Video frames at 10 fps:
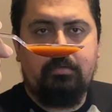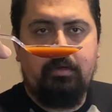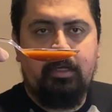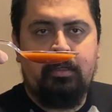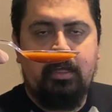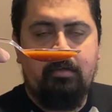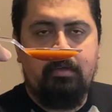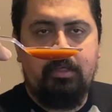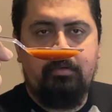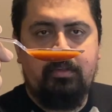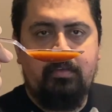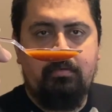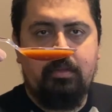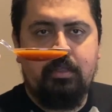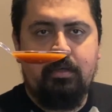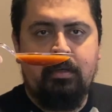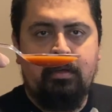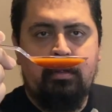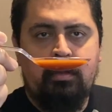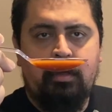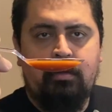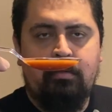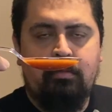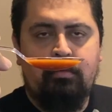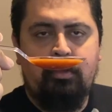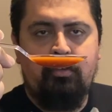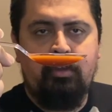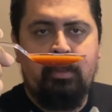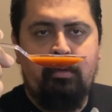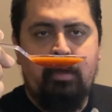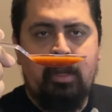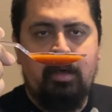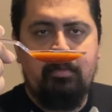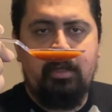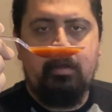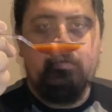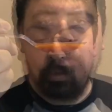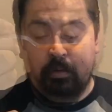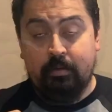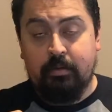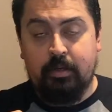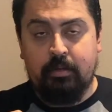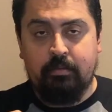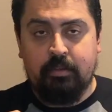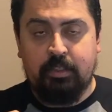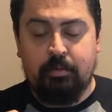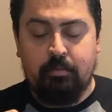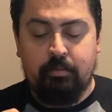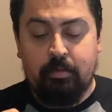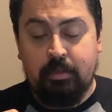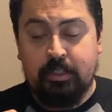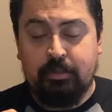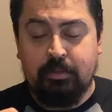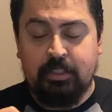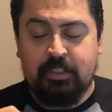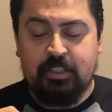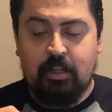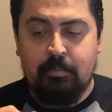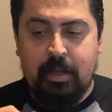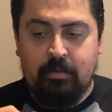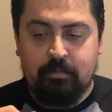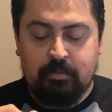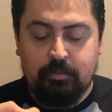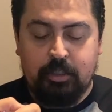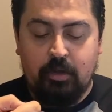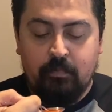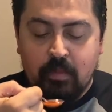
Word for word: red, kind of what you would see with like using like red habaneros. But all right, let's see what this is all about. Here we go.